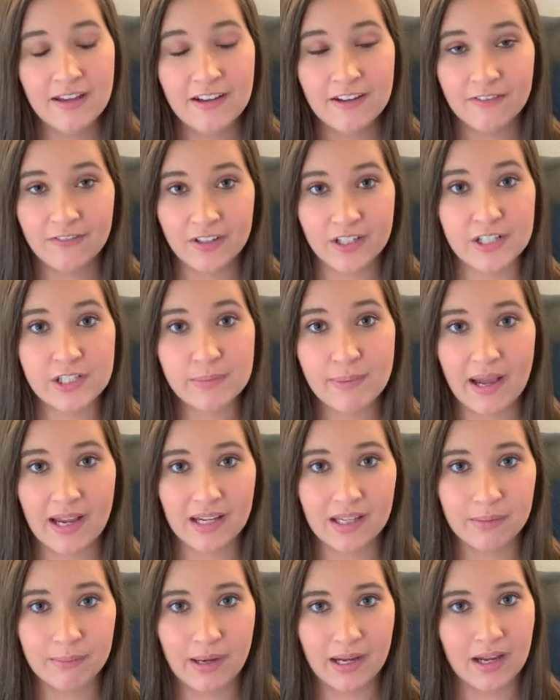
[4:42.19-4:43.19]
finish
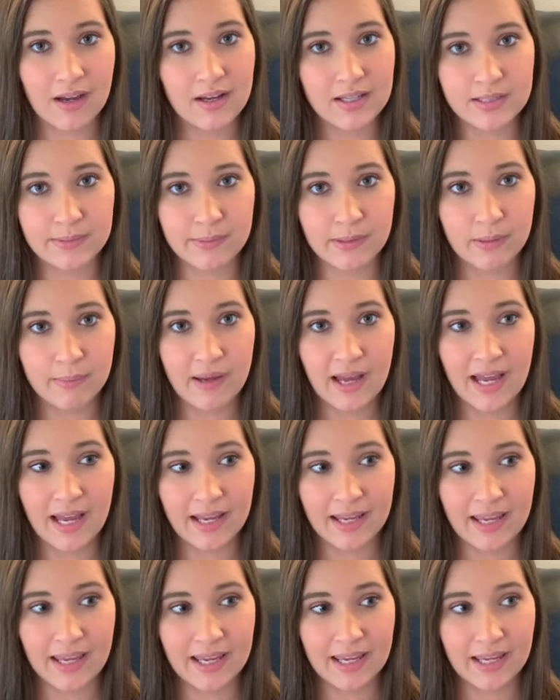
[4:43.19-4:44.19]
packing my hospital
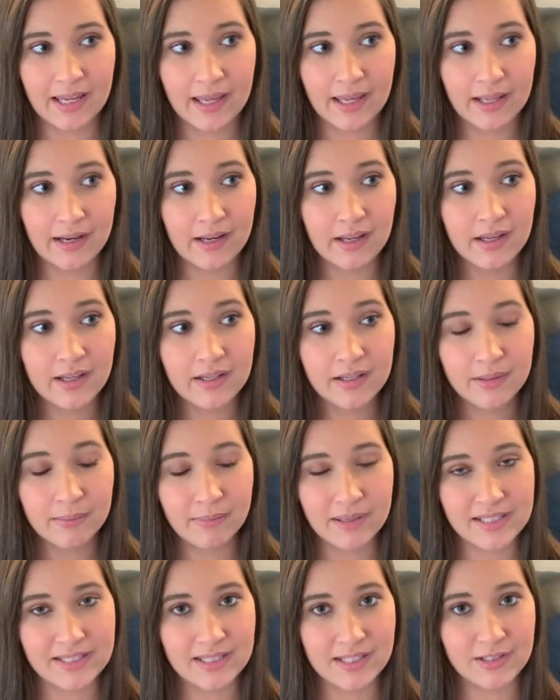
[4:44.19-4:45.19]
bag and
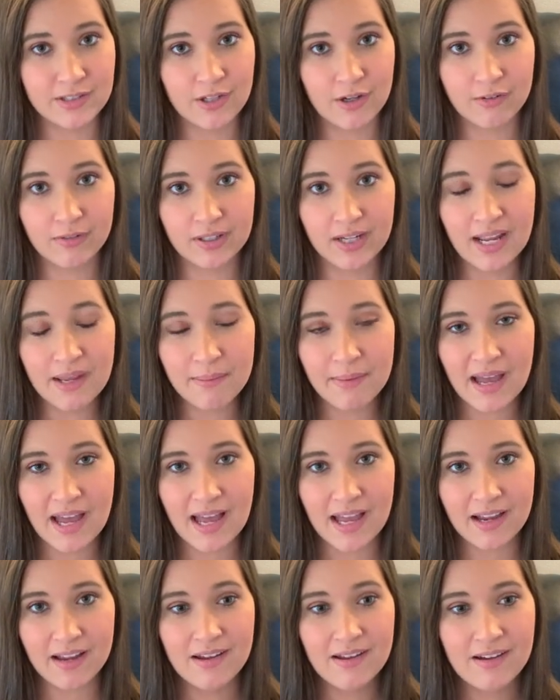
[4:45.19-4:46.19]
my son's overnight
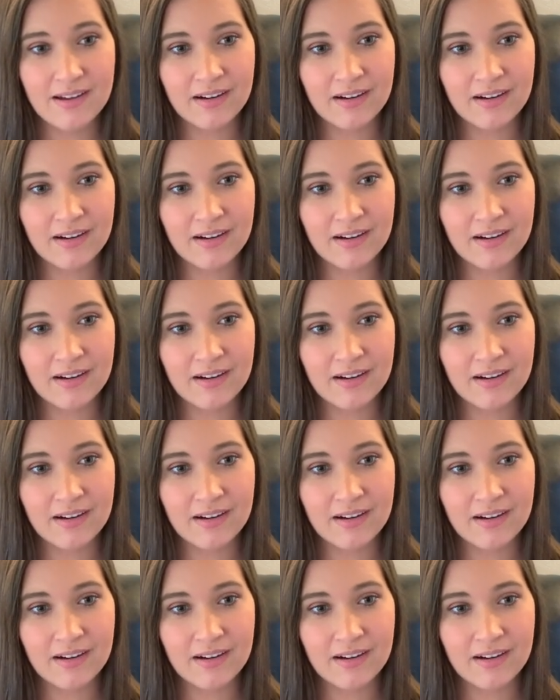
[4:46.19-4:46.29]
bag.